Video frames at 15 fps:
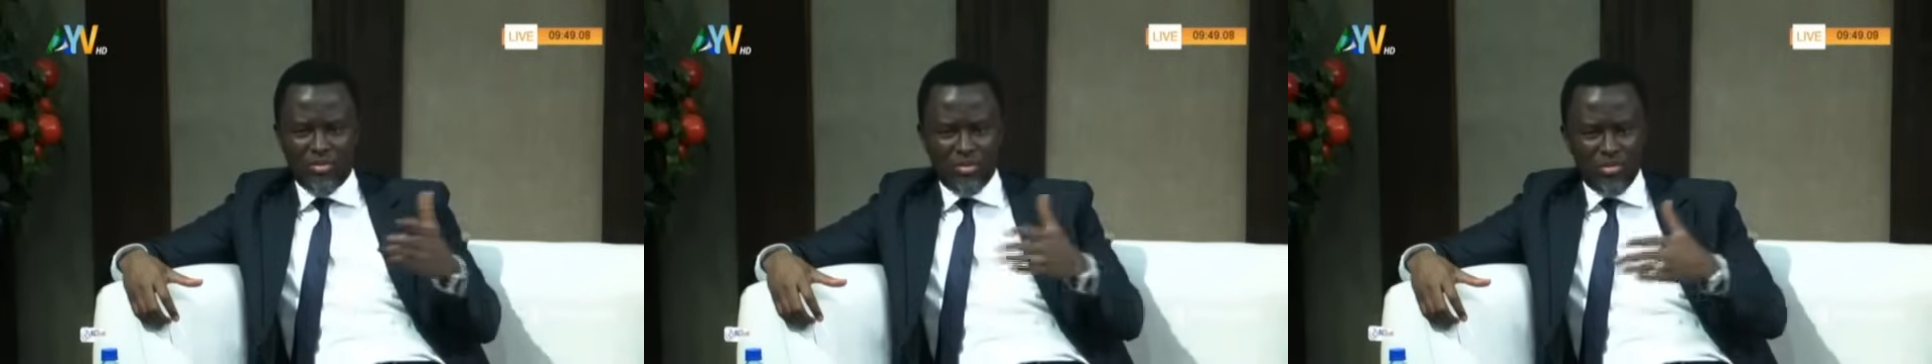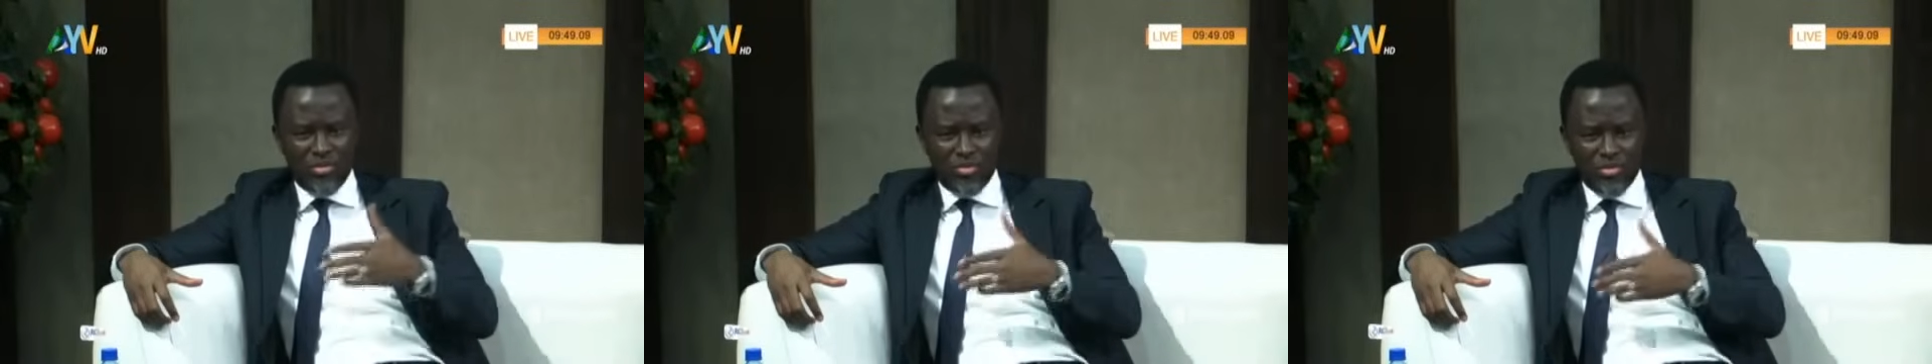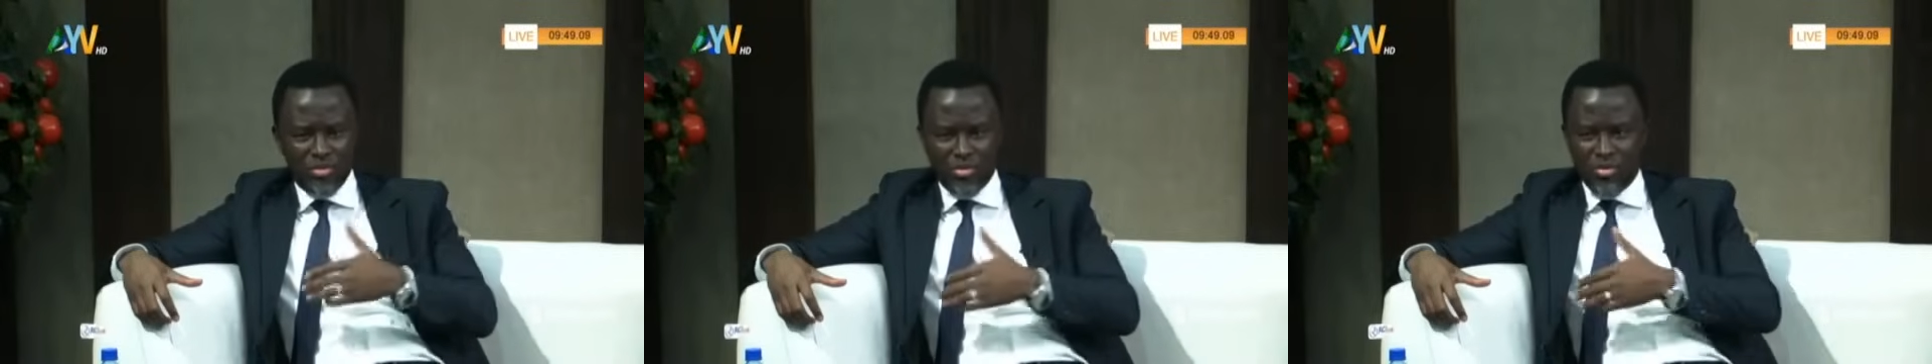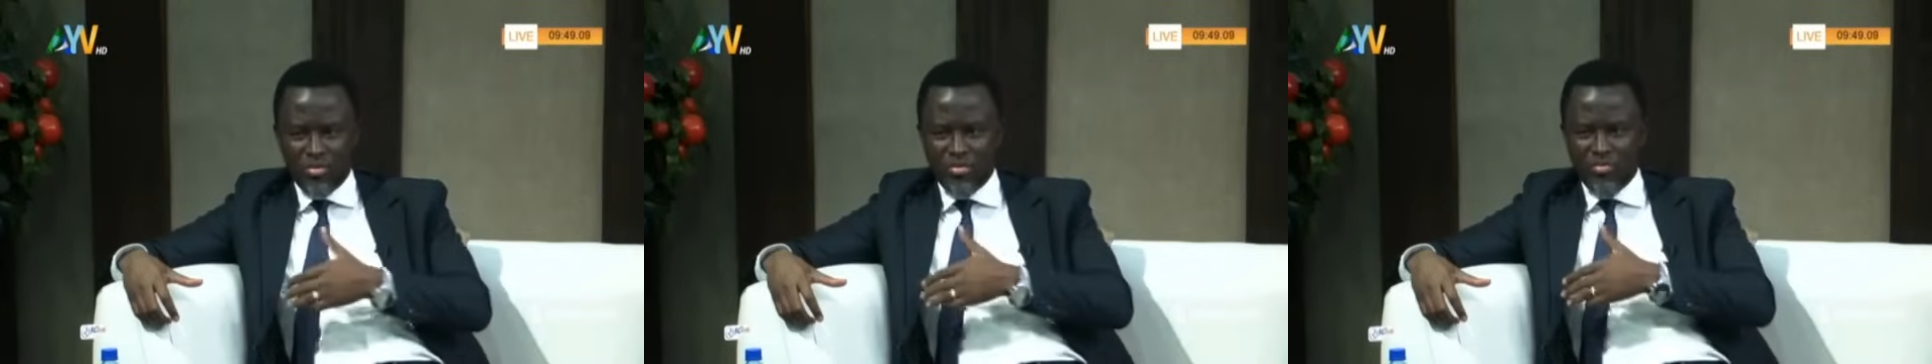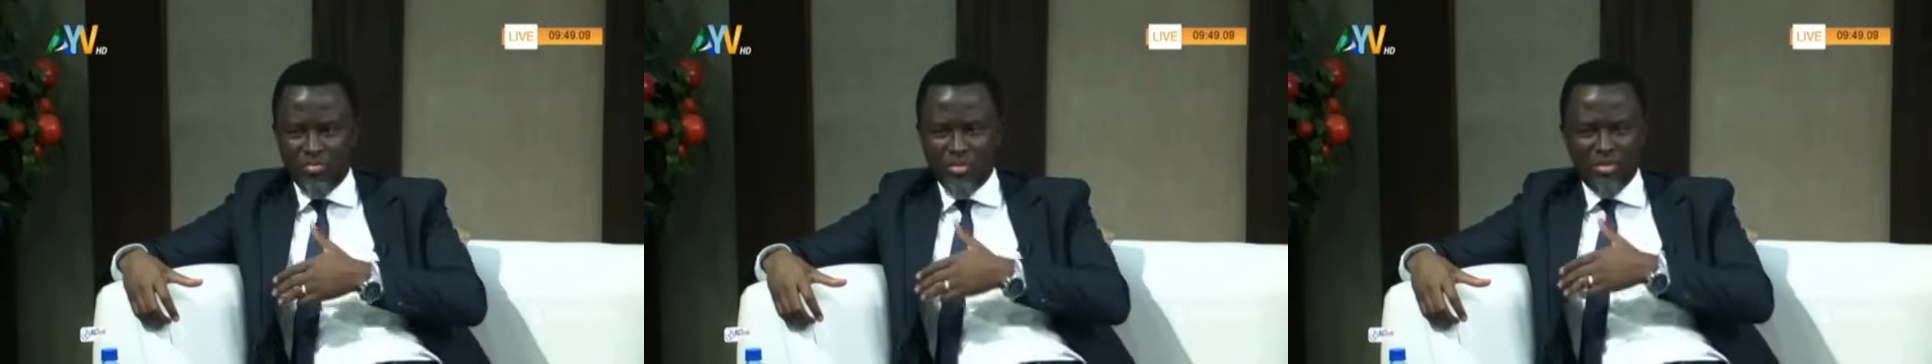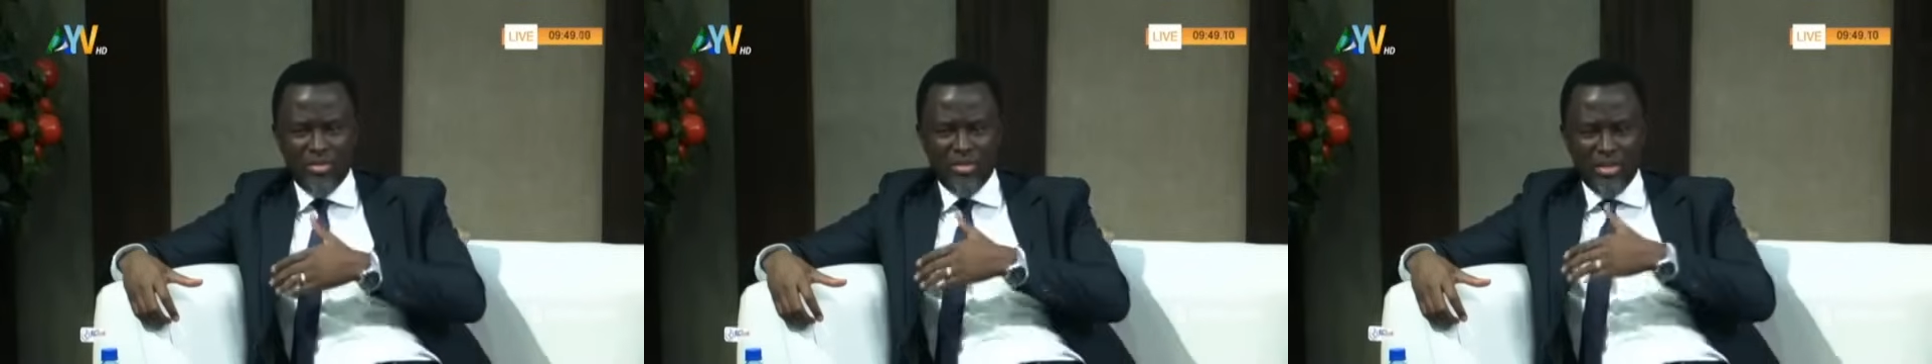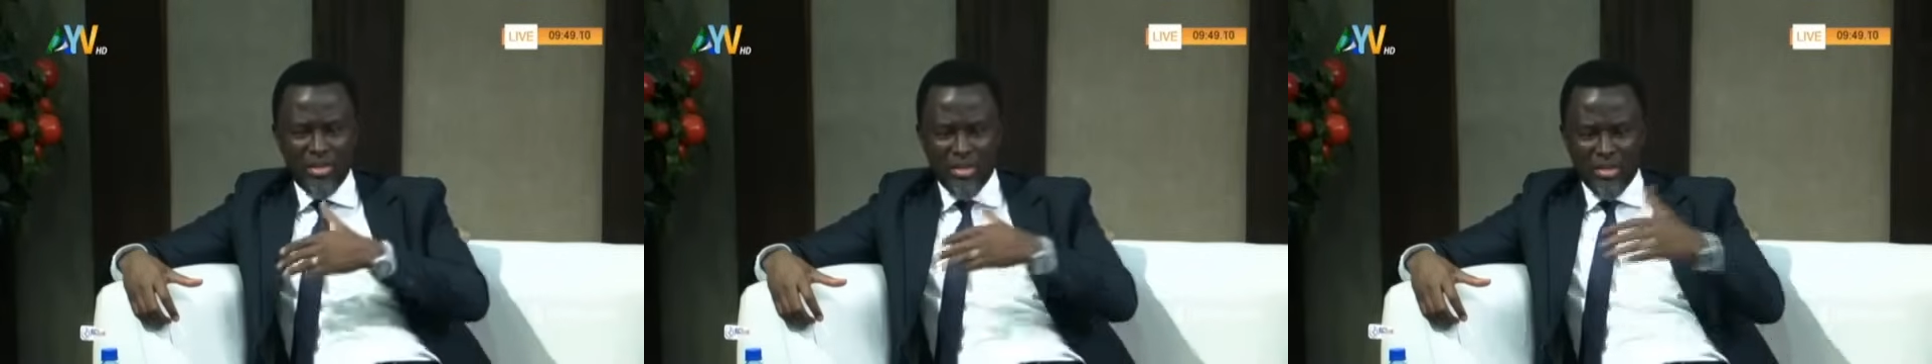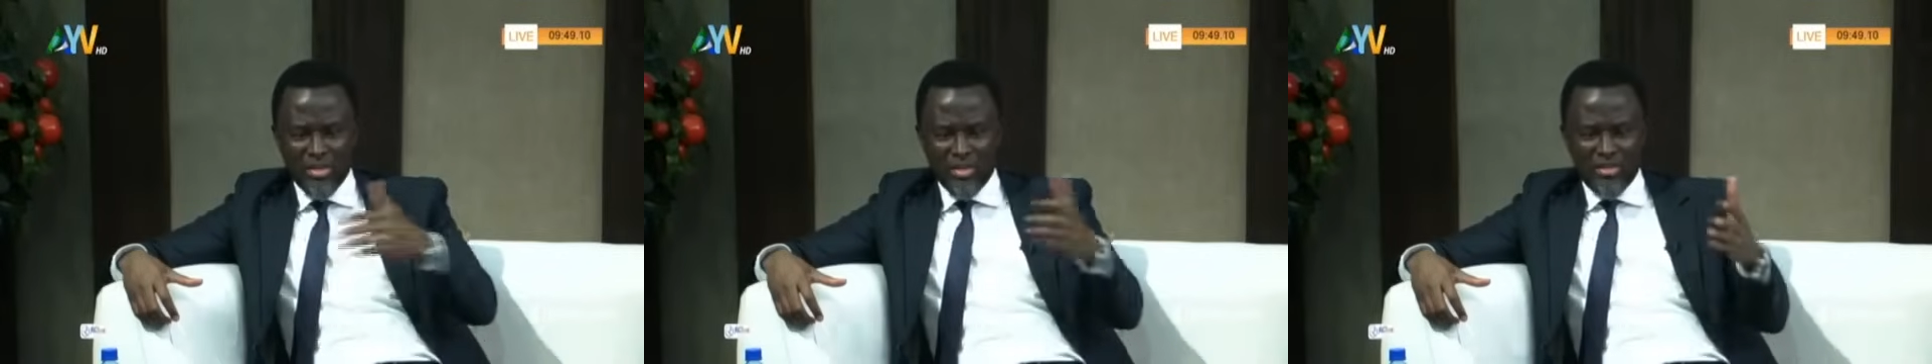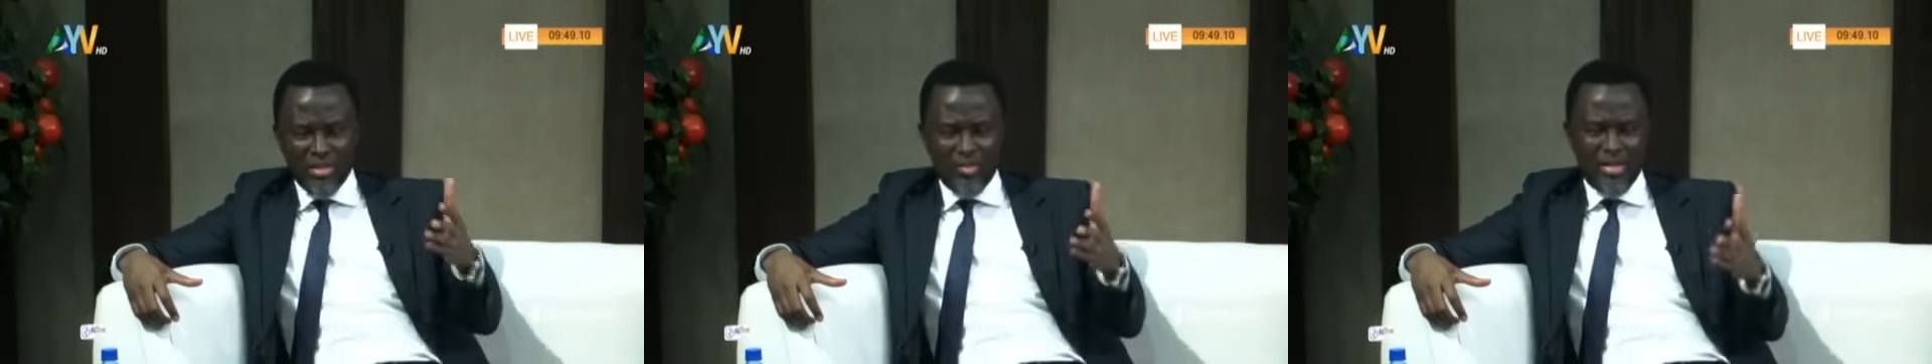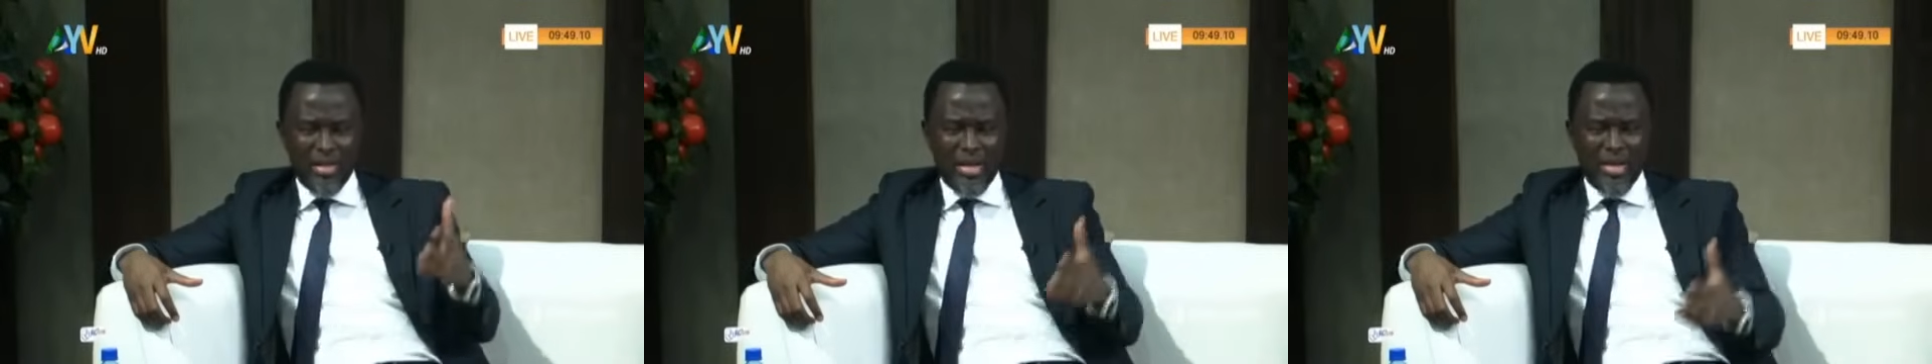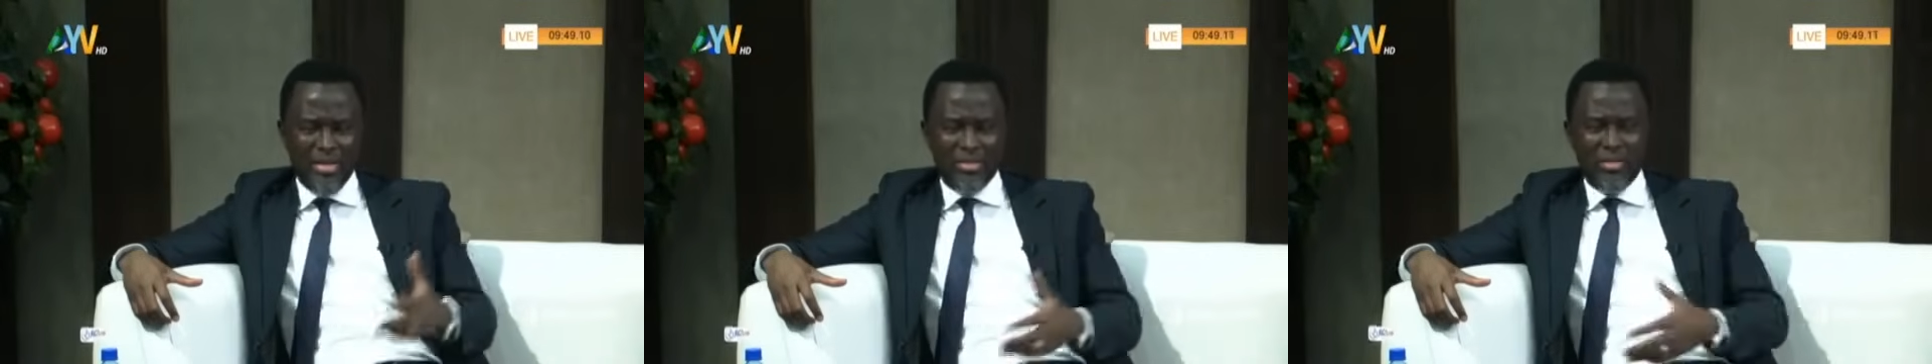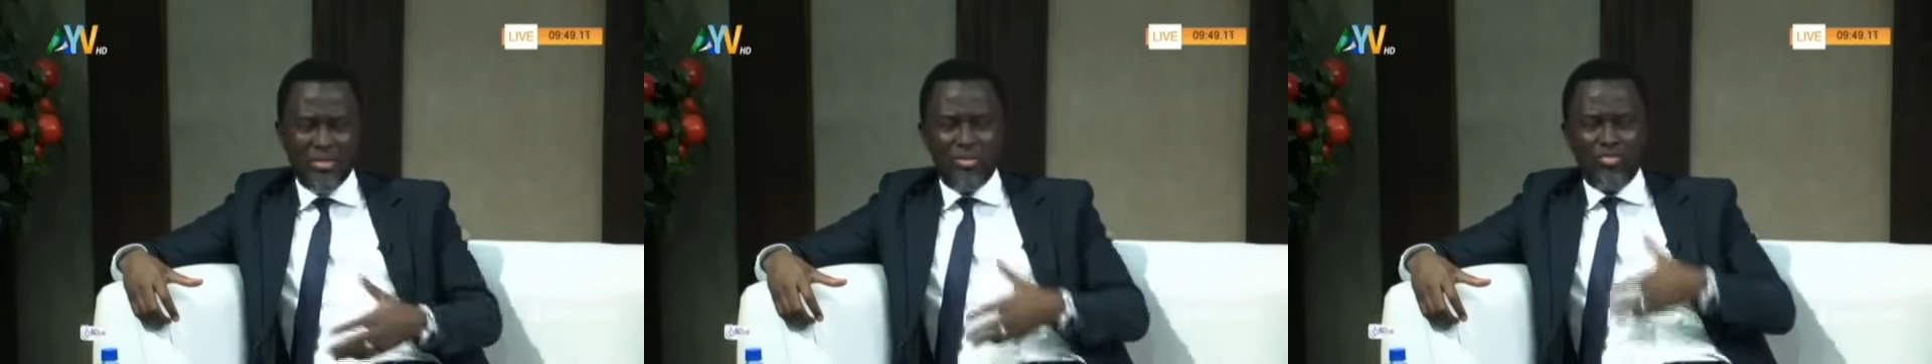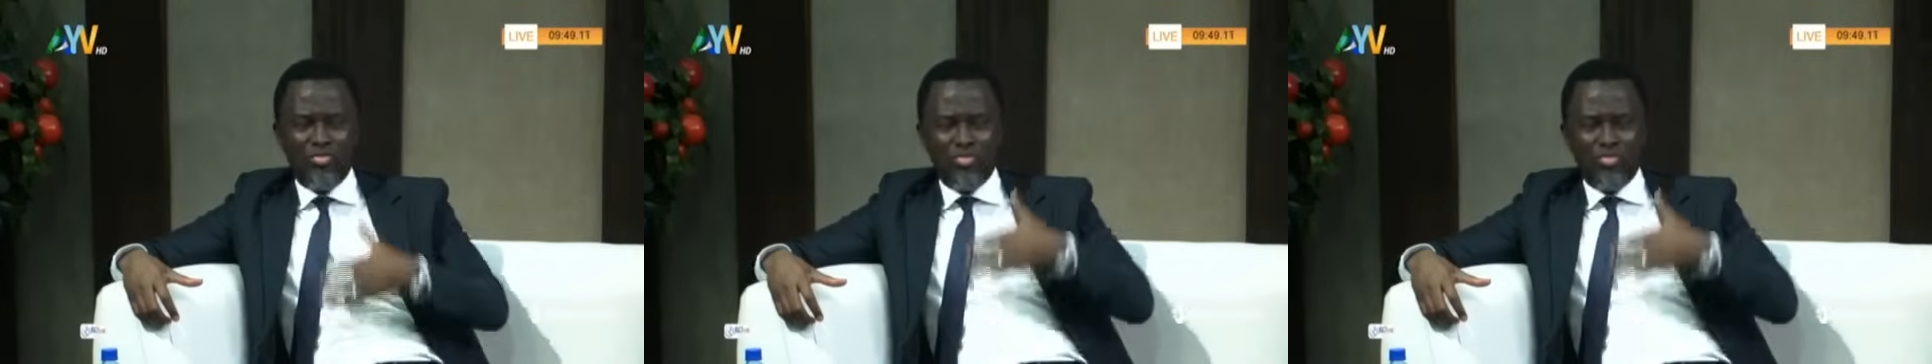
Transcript: institutions being destabilized.